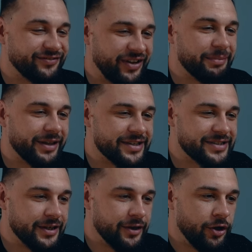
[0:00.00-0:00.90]

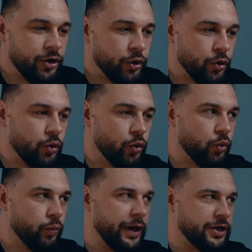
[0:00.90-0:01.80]
families yeah.
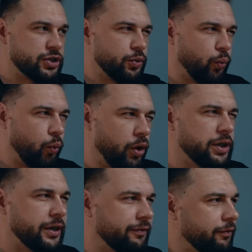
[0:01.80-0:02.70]
who actually
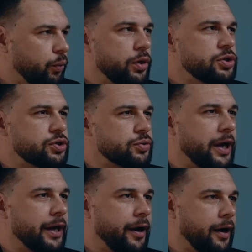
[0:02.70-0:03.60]
want even want to
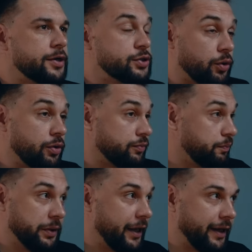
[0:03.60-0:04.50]
try arts
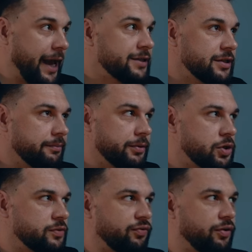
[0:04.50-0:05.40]
or like acting
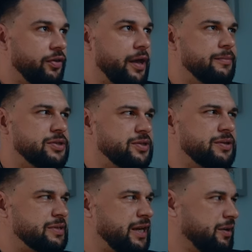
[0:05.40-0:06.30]
because for them it
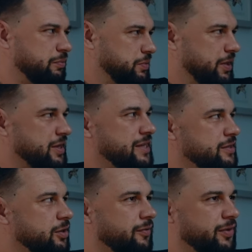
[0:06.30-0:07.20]
seems like, oh, like
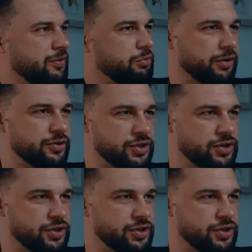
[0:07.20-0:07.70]
that's not even a real